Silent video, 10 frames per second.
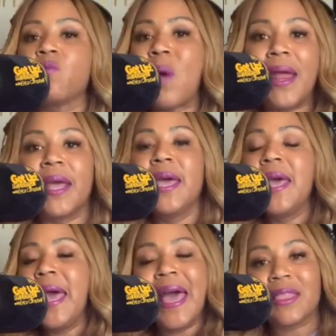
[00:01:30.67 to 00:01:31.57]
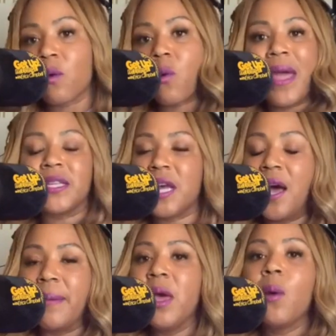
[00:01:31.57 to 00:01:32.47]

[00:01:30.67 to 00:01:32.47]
right at the right time.